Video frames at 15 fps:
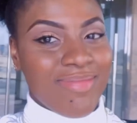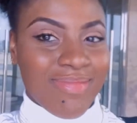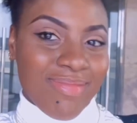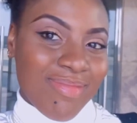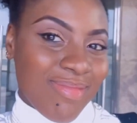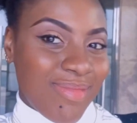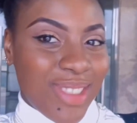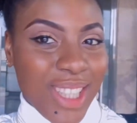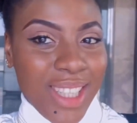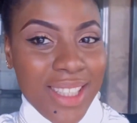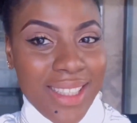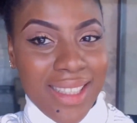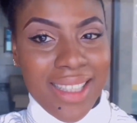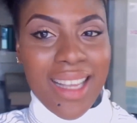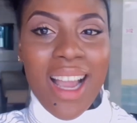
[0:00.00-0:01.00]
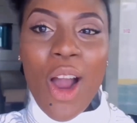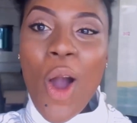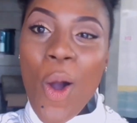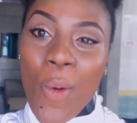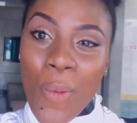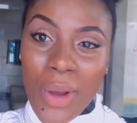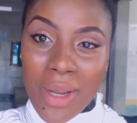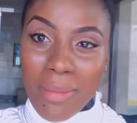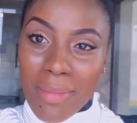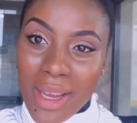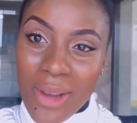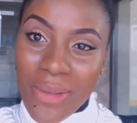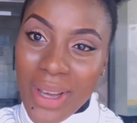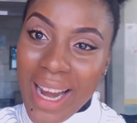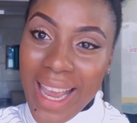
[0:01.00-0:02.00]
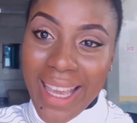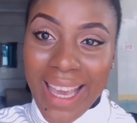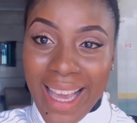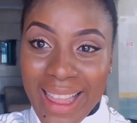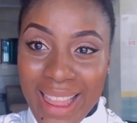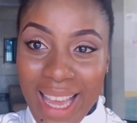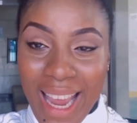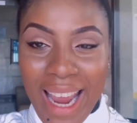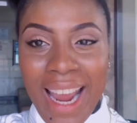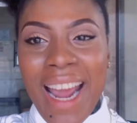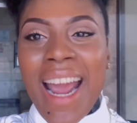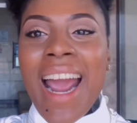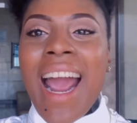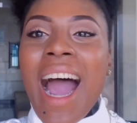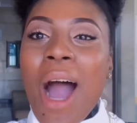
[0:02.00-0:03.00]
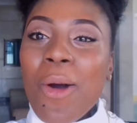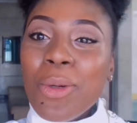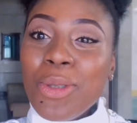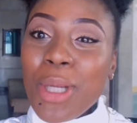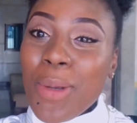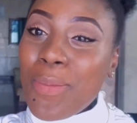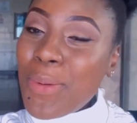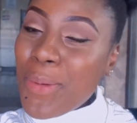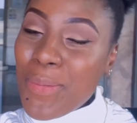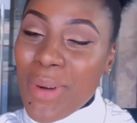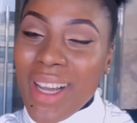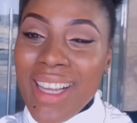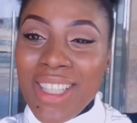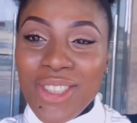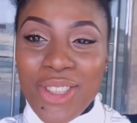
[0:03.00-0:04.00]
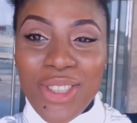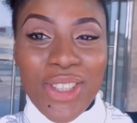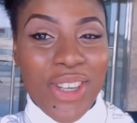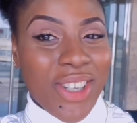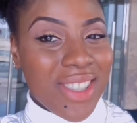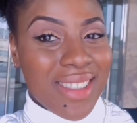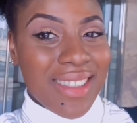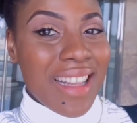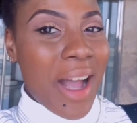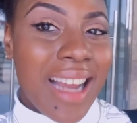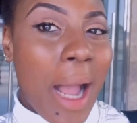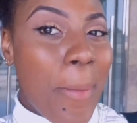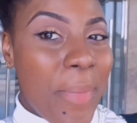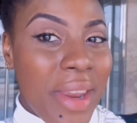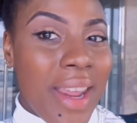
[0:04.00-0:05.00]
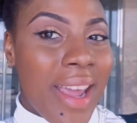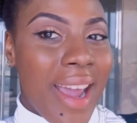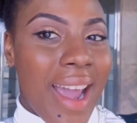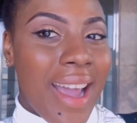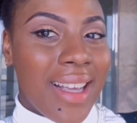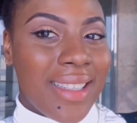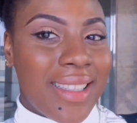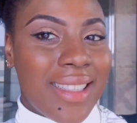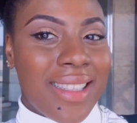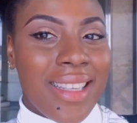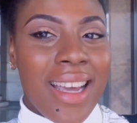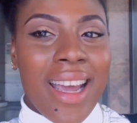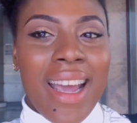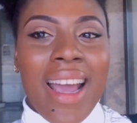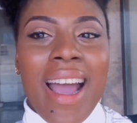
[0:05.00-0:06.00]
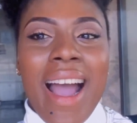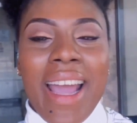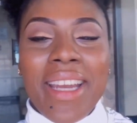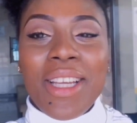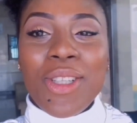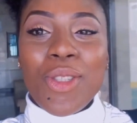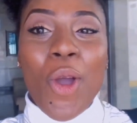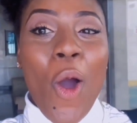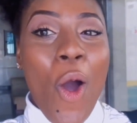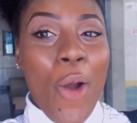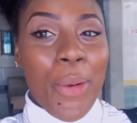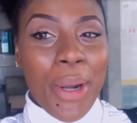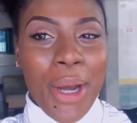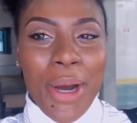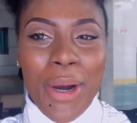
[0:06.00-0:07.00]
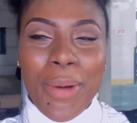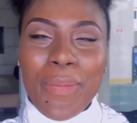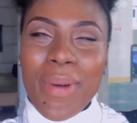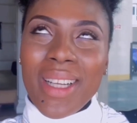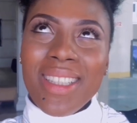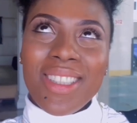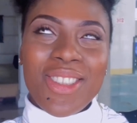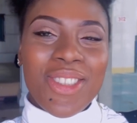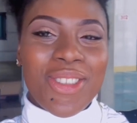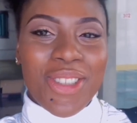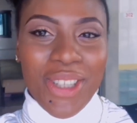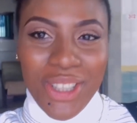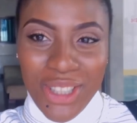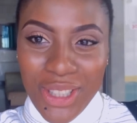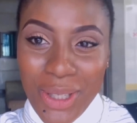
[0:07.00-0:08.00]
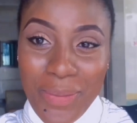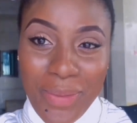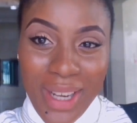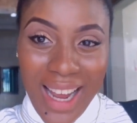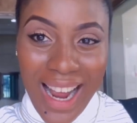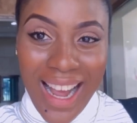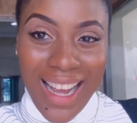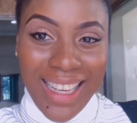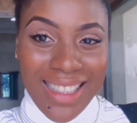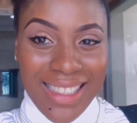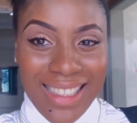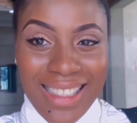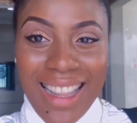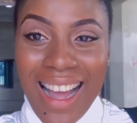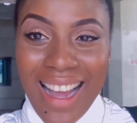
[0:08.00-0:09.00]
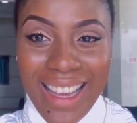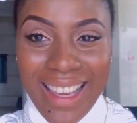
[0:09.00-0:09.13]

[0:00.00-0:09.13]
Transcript: just come with me. When I get there, I will do a proper intro because now I'm in a haste. I need to hurry up. I need to rush up, guys. Like,